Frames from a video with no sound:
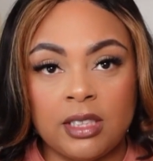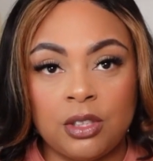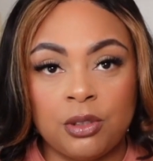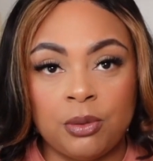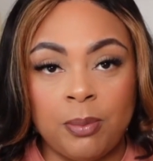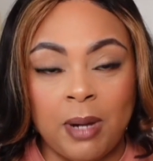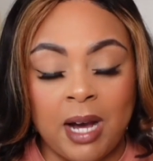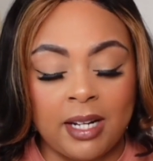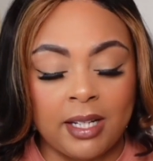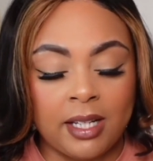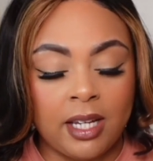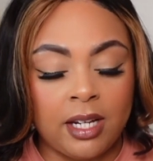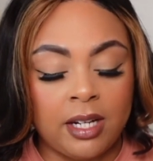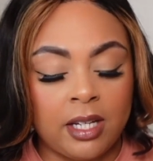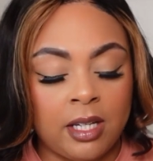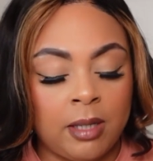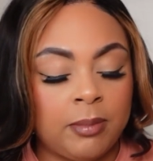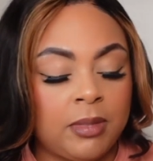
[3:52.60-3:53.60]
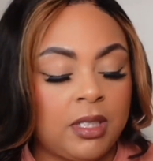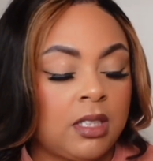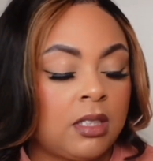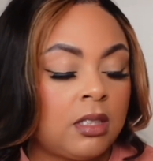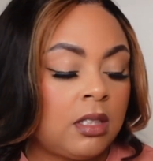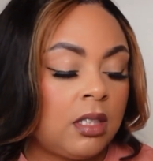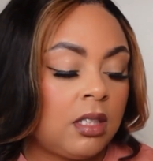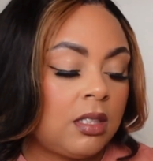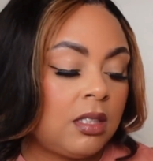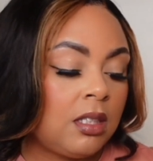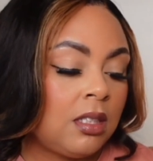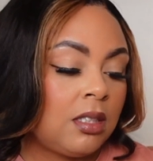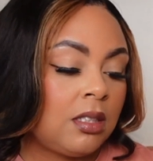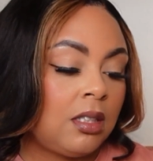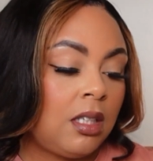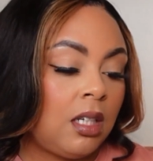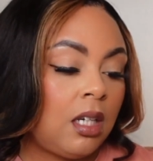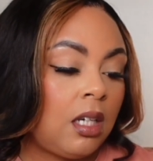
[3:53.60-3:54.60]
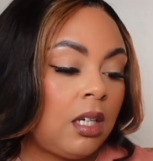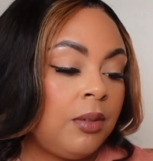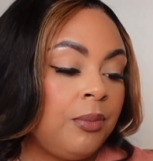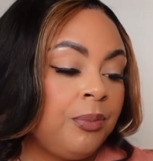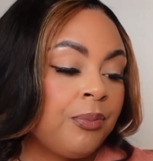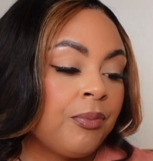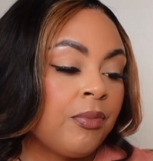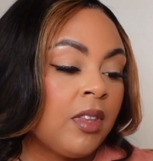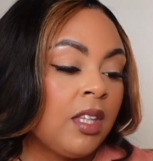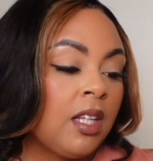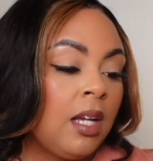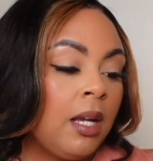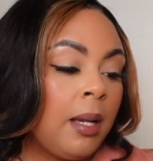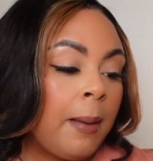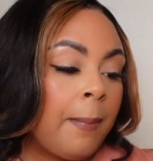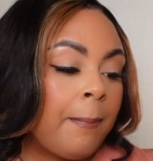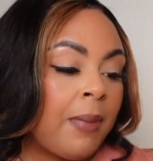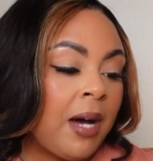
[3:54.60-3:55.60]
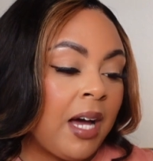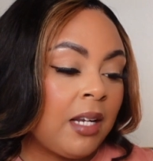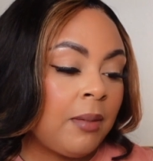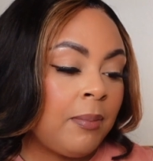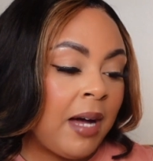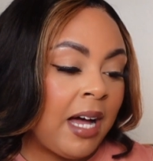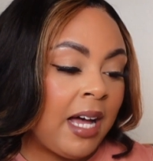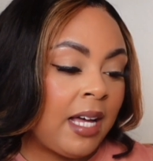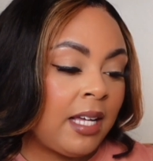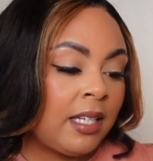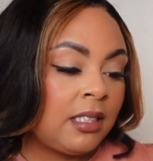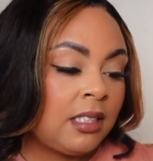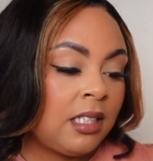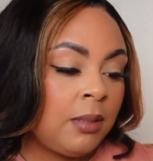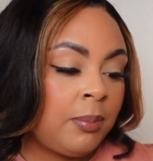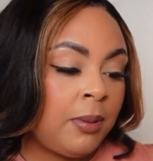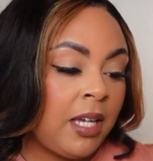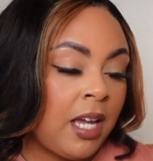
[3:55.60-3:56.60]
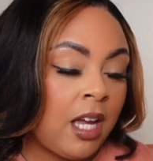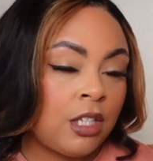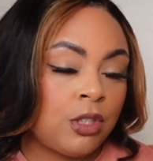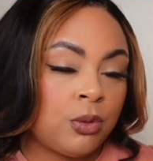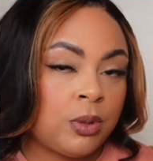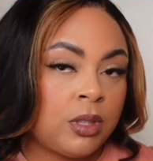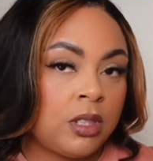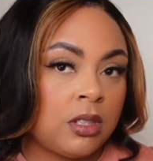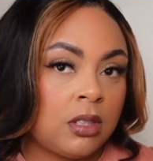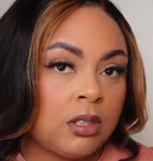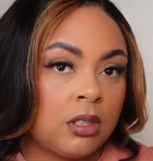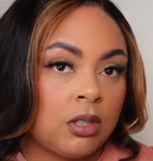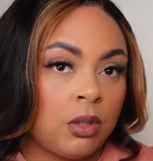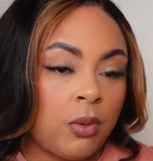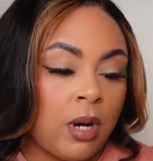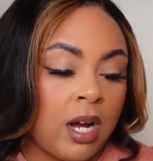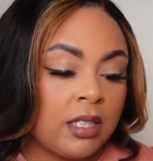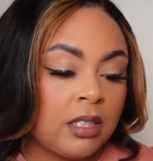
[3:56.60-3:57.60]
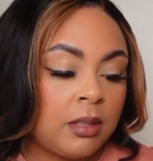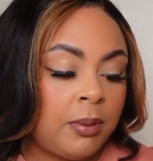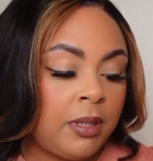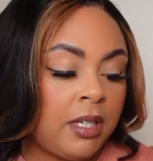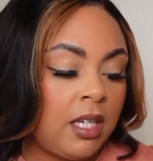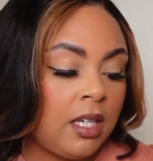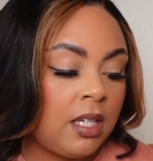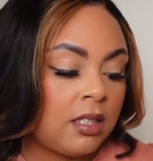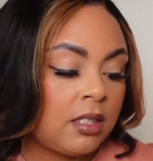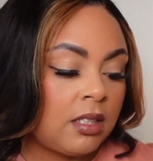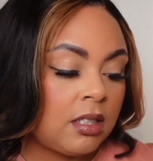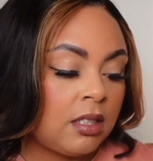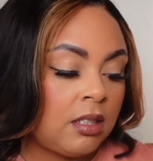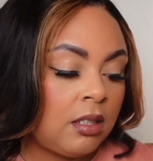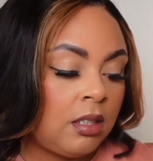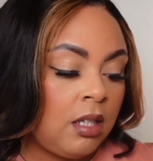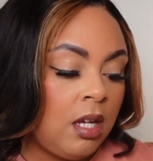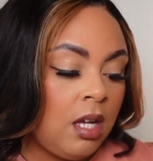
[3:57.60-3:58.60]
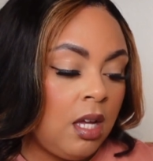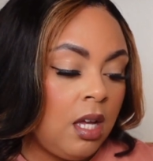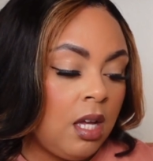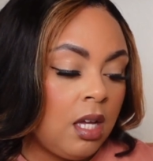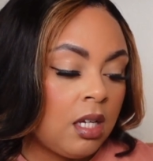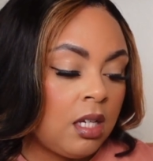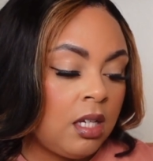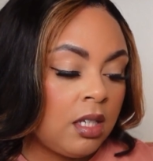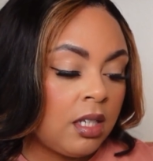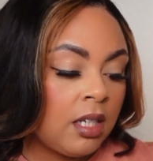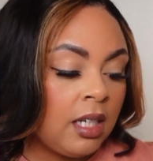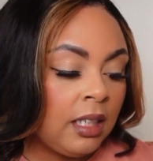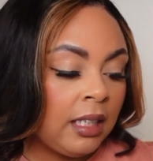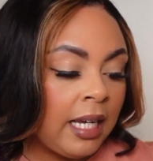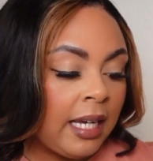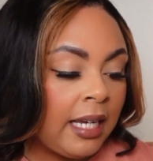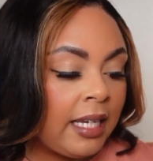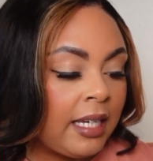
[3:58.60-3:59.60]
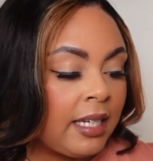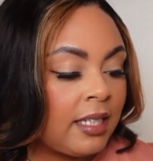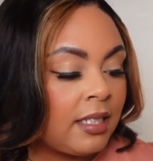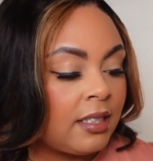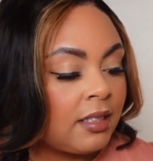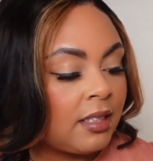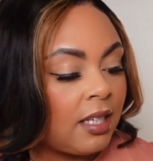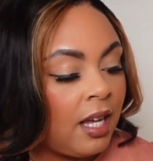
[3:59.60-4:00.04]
to Body Care Empties. This is the Body by TPH, which is Taraji P. Henson, Good Glaze,